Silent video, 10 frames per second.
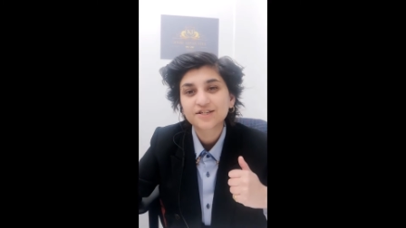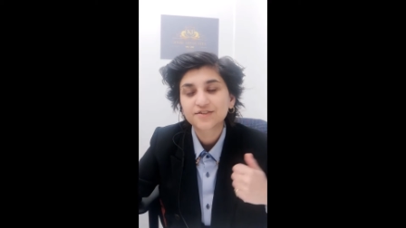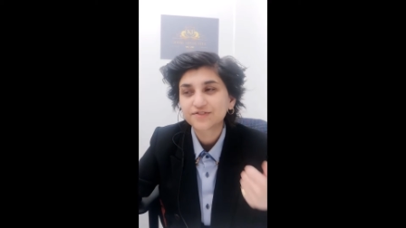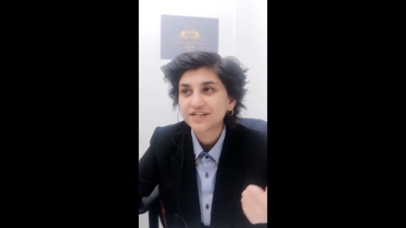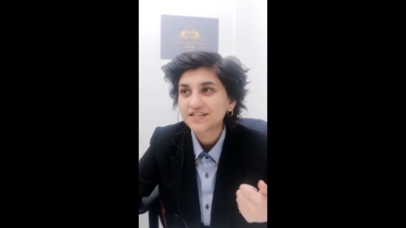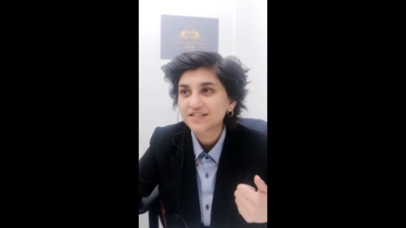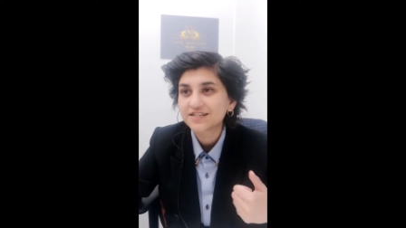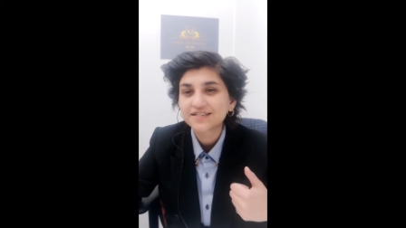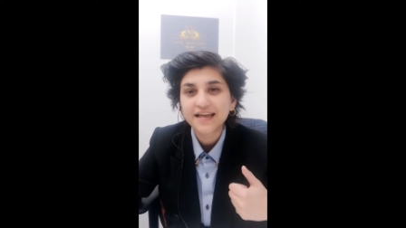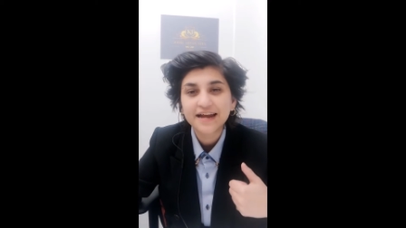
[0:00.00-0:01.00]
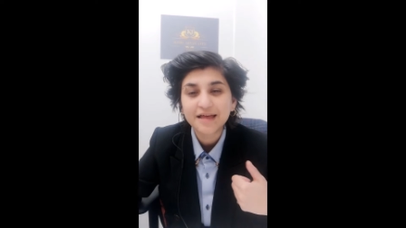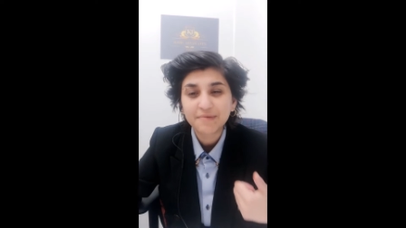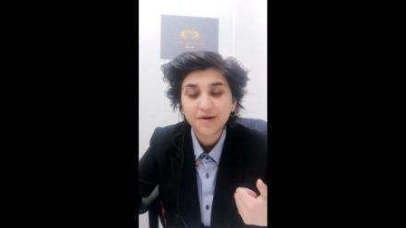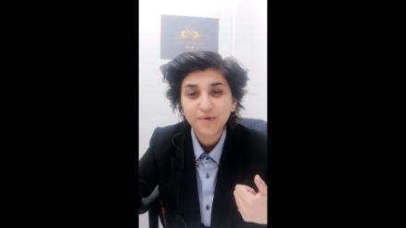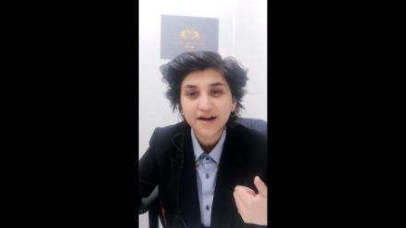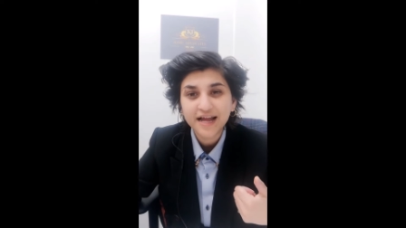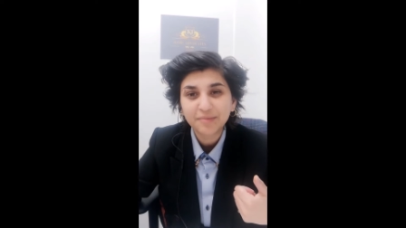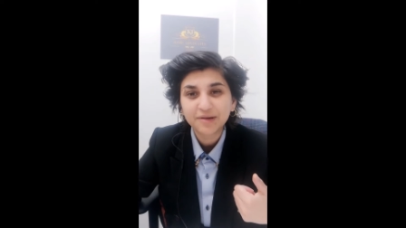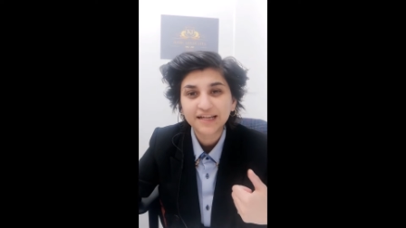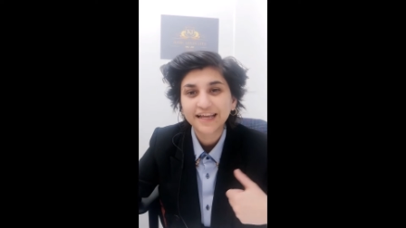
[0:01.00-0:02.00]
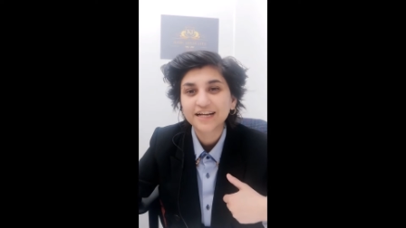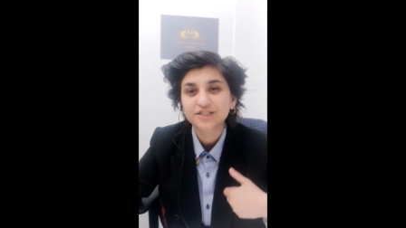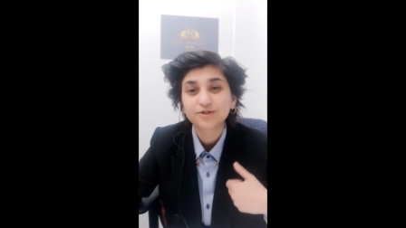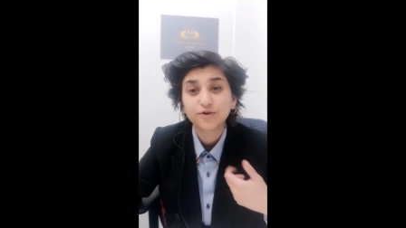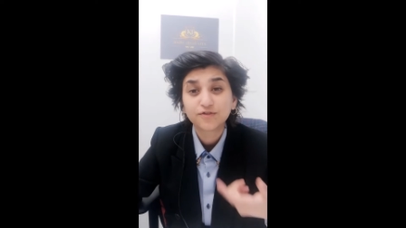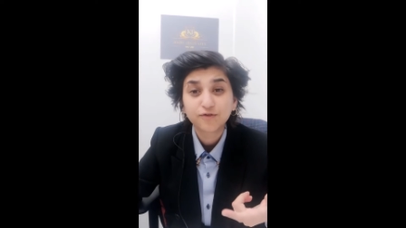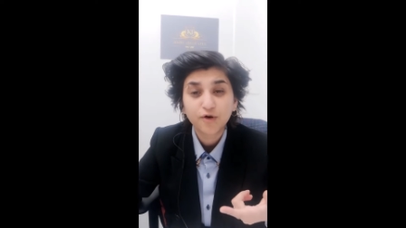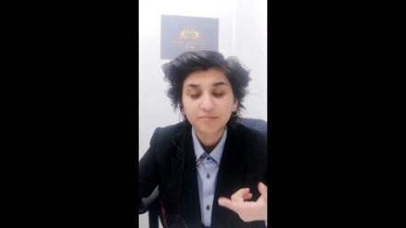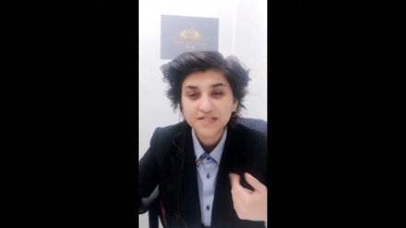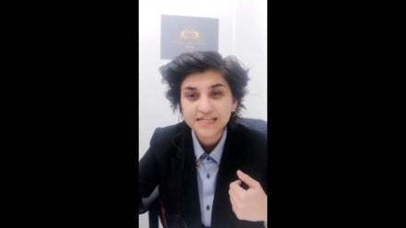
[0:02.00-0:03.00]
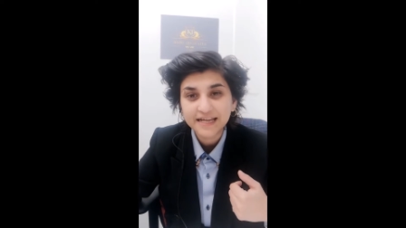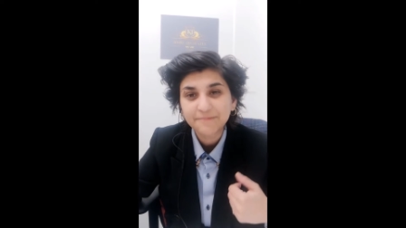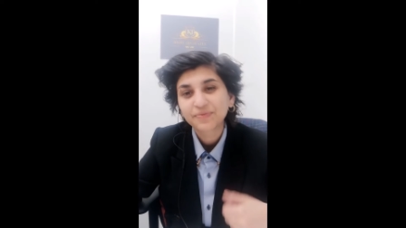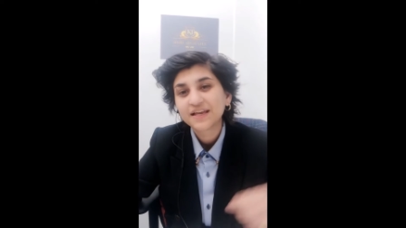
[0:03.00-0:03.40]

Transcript: So, for instance, say an MN1 application or Form T.